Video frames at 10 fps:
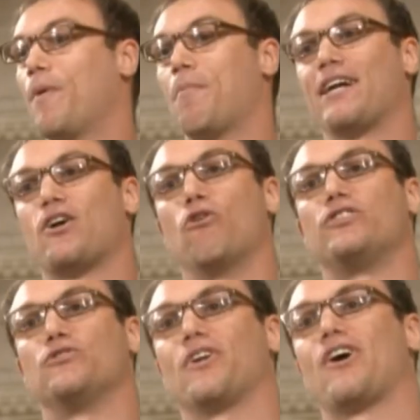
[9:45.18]
when my
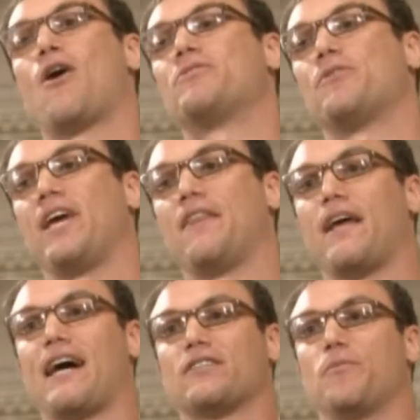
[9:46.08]
coaches would come to me and
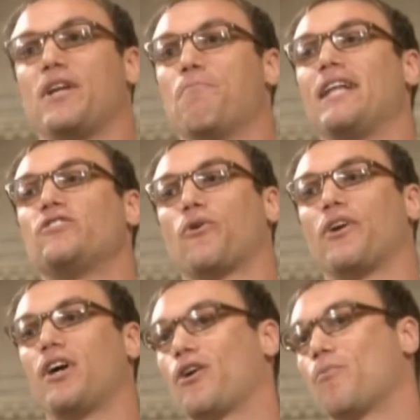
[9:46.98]
they'd ask me to
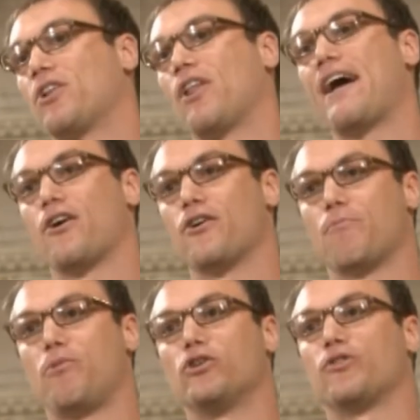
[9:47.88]
mentor a younger player,
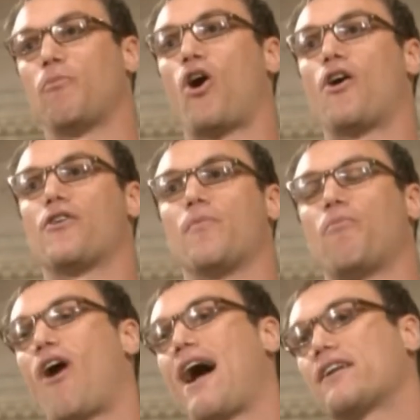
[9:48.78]
to push him harder
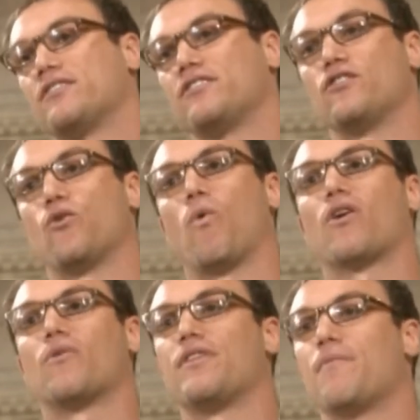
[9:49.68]
in practice and to
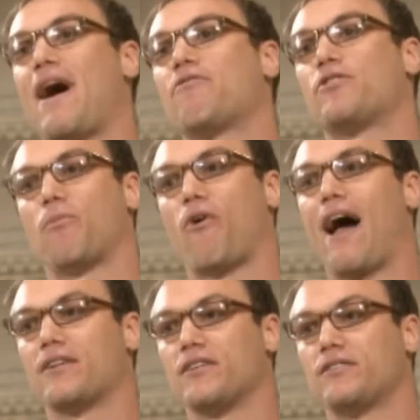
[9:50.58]
work with him after
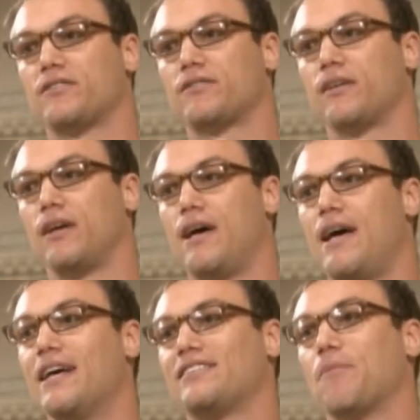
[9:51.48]
practice.
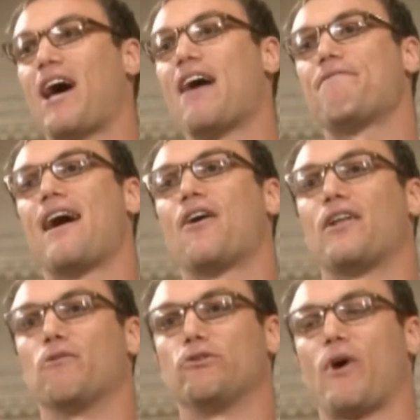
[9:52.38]
Except I
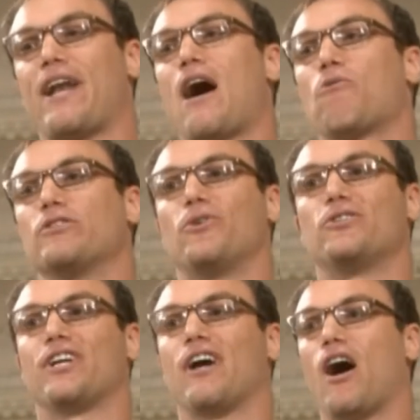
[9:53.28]
found that it was when I was
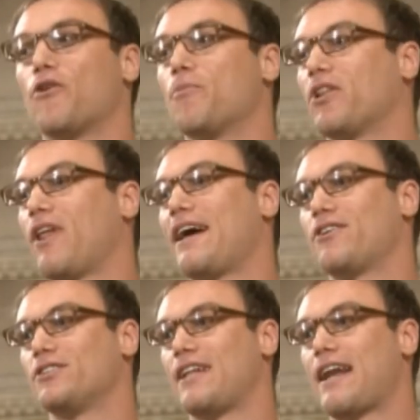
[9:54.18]
pushing other
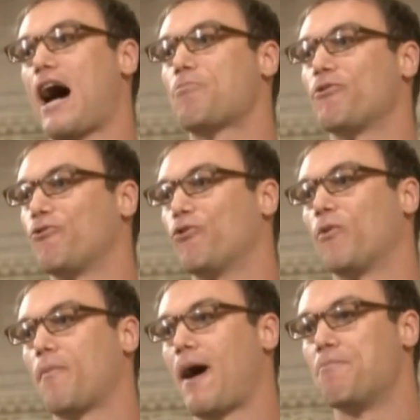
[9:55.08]
players that I
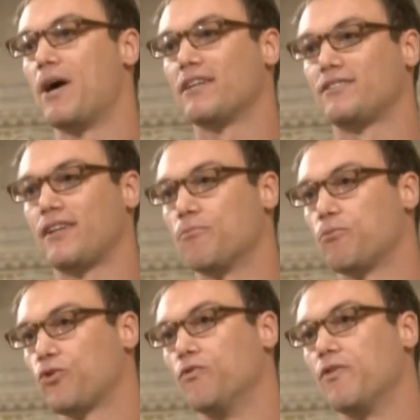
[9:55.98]
performed my best and
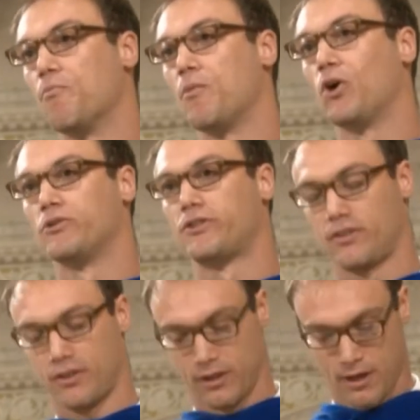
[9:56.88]
improved the
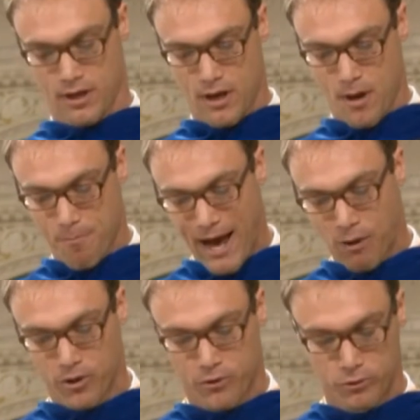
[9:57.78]
most.
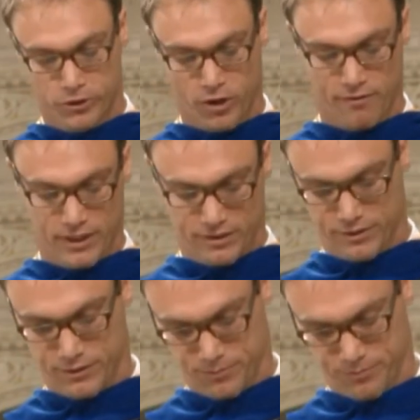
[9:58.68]
Power through
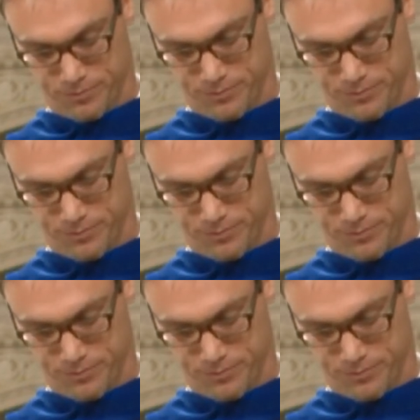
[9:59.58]
service.